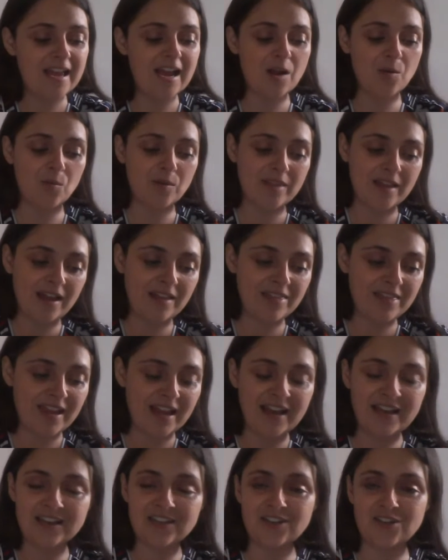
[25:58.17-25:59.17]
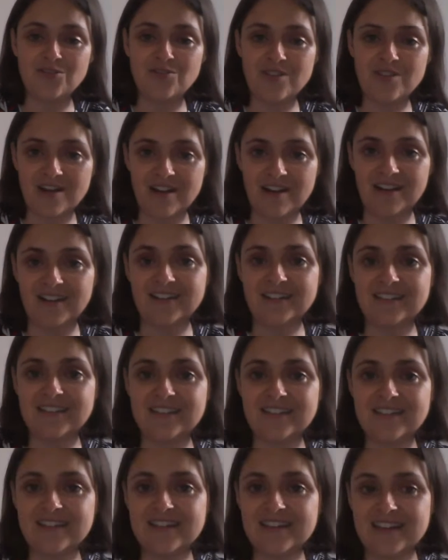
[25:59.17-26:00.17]
And without that, you can't
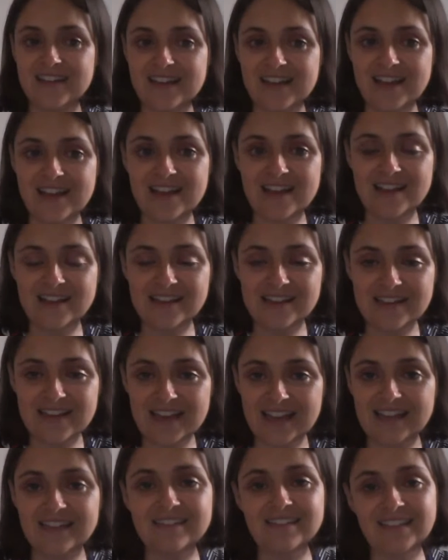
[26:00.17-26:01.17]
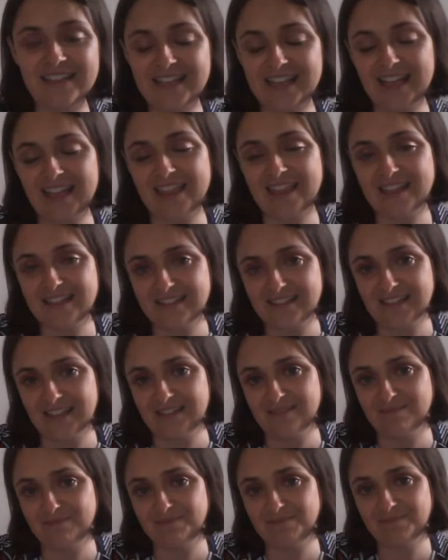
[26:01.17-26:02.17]
easily get things
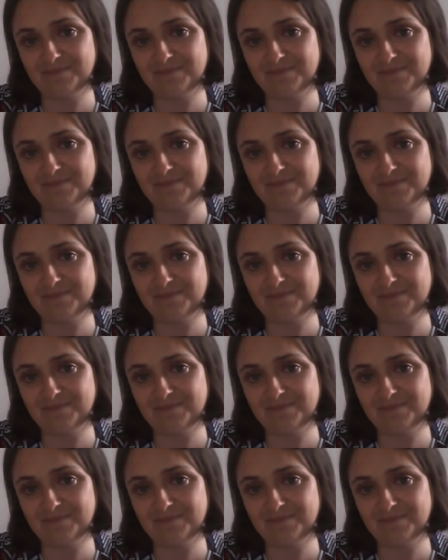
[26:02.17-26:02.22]
done.